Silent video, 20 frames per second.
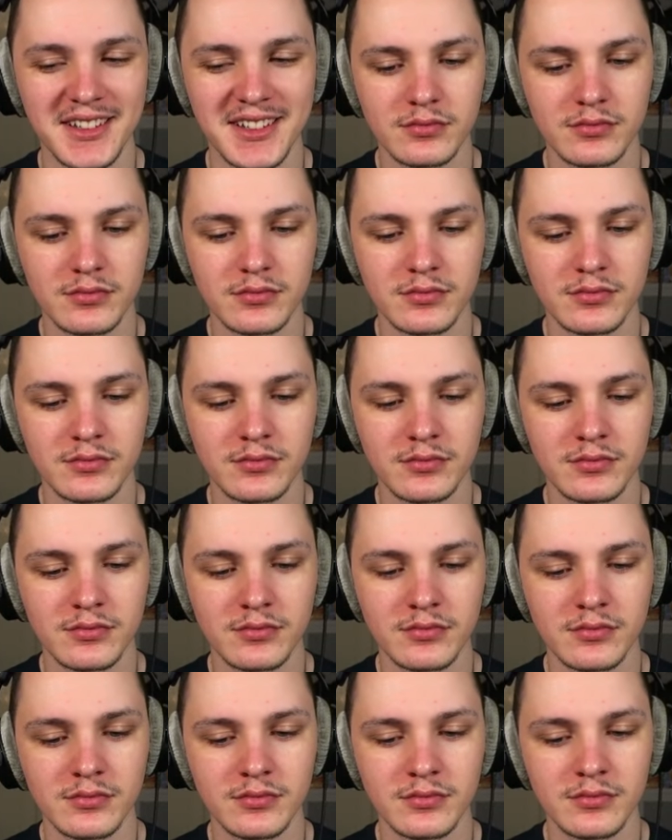
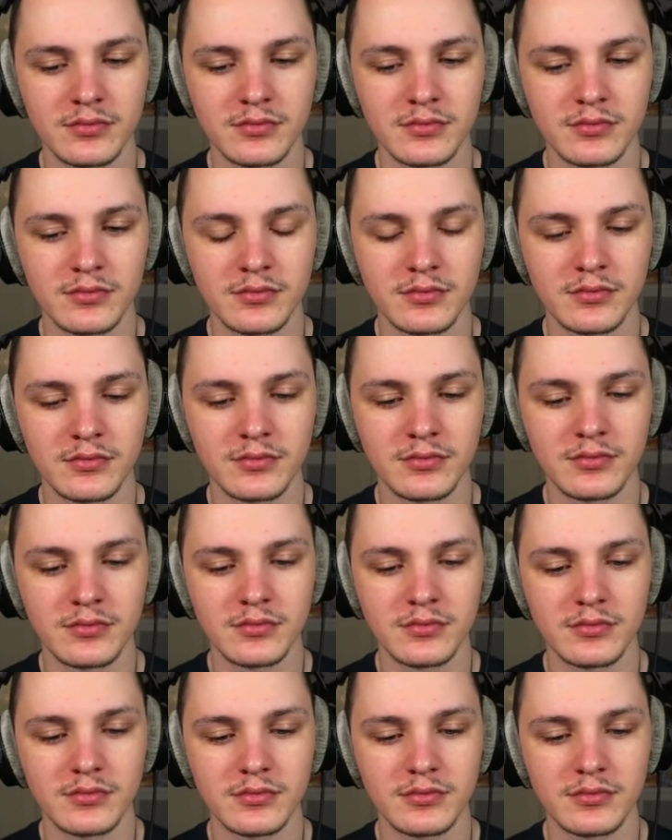Nobody speaks.